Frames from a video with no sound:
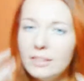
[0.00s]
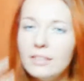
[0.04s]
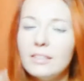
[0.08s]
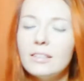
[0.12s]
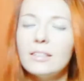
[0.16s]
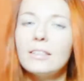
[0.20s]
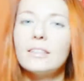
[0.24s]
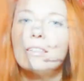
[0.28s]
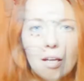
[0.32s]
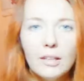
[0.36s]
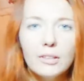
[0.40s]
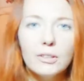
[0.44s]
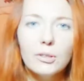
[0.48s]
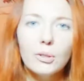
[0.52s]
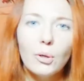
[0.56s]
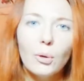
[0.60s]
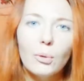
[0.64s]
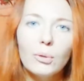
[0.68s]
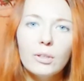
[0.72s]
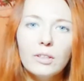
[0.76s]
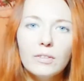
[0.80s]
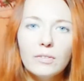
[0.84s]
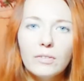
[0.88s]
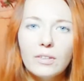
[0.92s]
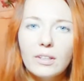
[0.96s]
it is. I don't
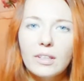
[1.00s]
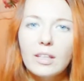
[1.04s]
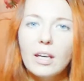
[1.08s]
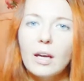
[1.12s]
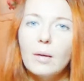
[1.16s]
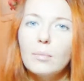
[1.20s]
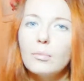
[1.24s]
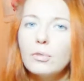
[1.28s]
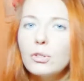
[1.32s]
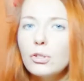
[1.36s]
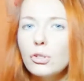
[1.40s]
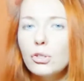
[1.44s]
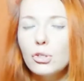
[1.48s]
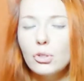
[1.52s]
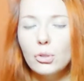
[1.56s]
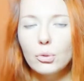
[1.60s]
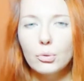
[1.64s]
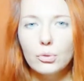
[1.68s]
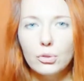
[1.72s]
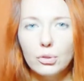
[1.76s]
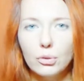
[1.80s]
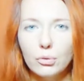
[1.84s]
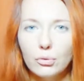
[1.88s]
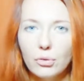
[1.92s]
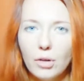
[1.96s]
know if the camera
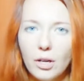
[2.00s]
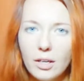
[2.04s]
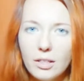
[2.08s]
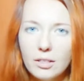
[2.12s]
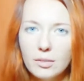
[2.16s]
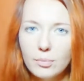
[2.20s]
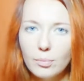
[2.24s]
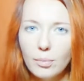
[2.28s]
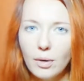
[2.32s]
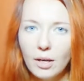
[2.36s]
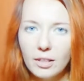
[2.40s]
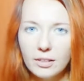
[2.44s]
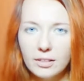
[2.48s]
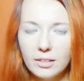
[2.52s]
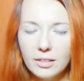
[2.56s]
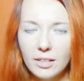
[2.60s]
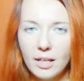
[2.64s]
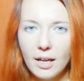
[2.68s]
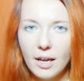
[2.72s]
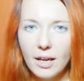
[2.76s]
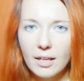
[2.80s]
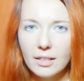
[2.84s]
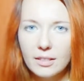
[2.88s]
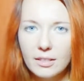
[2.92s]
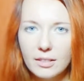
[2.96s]
shows you right, but it
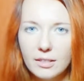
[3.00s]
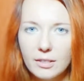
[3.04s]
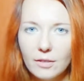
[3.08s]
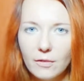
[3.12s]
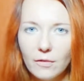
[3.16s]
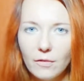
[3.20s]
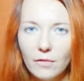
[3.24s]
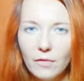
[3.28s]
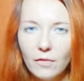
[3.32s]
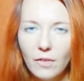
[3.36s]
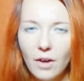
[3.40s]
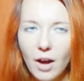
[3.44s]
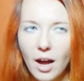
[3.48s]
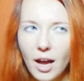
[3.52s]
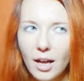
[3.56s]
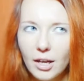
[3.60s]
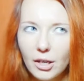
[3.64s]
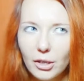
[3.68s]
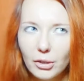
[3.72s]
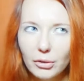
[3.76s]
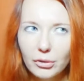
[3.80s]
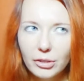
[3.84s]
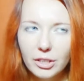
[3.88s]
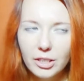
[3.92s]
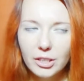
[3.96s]
has a
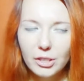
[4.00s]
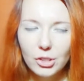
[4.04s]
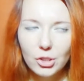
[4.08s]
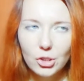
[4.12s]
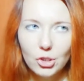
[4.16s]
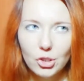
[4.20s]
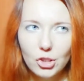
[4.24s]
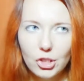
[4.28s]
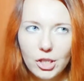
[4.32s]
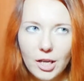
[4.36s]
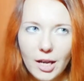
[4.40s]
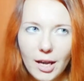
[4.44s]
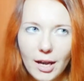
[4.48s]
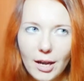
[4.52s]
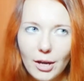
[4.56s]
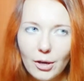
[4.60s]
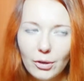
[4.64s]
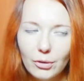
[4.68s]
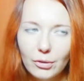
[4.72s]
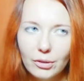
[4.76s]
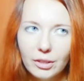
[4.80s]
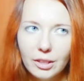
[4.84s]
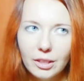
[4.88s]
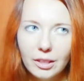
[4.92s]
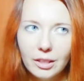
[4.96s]
fiery
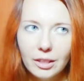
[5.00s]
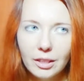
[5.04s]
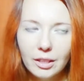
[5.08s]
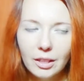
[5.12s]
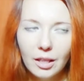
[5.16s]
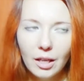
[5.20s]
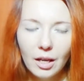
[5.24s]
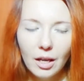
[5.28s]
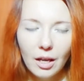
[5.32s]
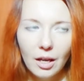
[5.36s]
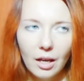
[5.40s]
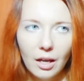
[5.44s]
cherry